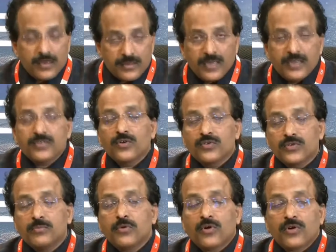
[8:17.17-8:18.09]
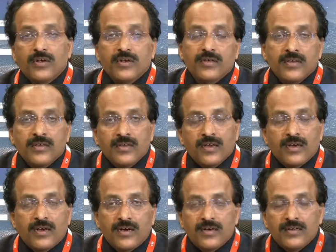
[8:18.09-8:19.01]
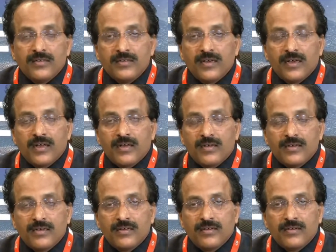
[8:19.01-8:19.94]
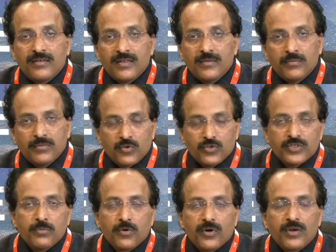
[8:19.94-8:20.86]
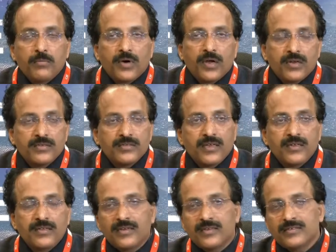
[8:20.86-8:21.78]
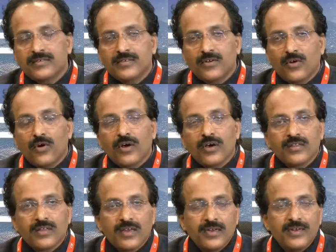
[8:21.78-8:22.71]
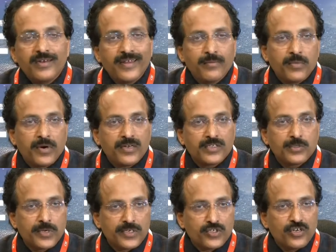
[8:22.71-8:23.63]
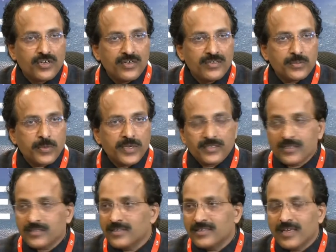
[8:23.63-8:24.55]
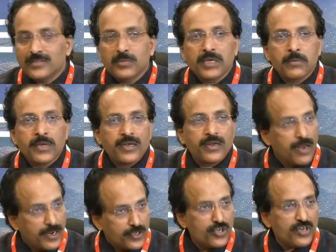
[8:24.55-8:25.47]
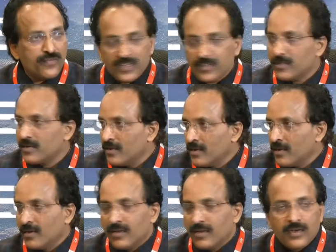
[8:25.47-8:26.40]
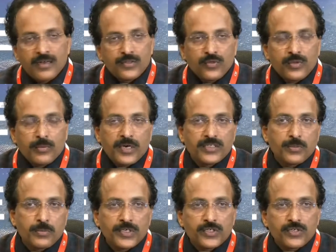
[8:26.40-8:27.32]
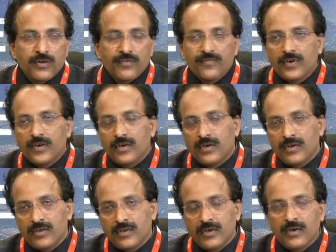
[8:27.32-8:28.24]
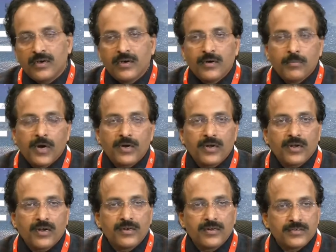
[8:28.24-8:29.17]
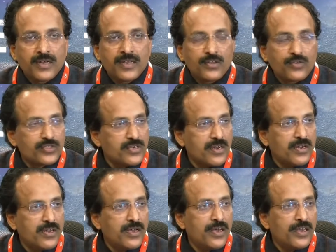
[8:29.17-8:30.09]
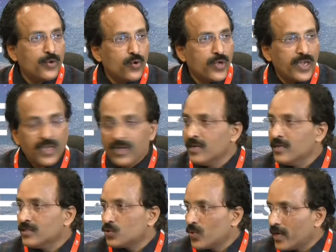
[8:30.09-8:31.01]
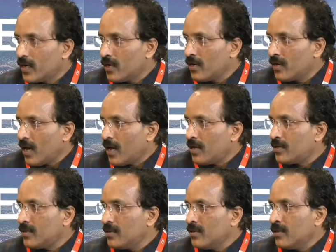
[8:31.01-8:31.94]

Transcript: Yeah, that is also important. The most important part is that there is no longer that Indian participation in SpaceX. It has become an international event through the participation of partner countries like Australia, UK, Sweden, and